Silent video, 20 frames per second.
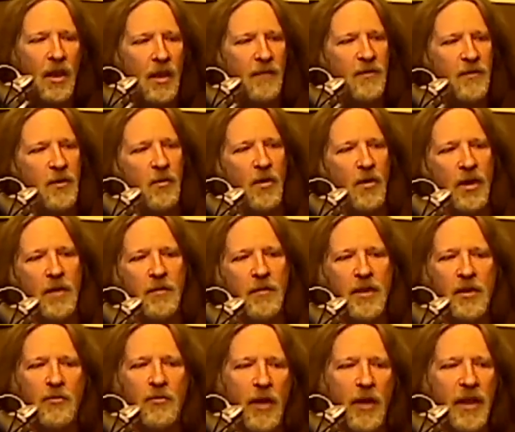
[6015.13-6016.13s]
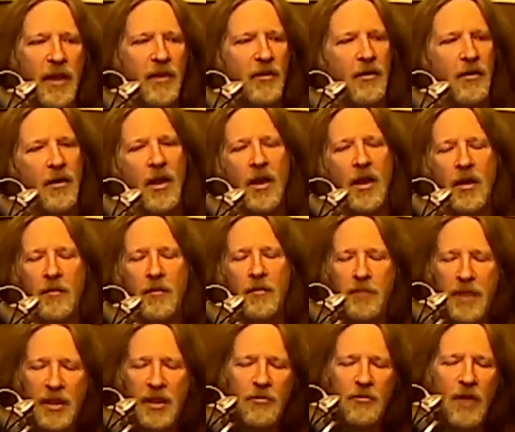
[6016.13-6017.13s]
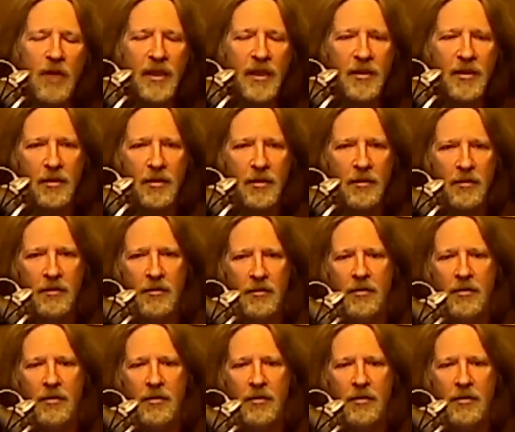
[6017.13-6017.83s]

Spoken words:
If you want to be a writer, be a writer.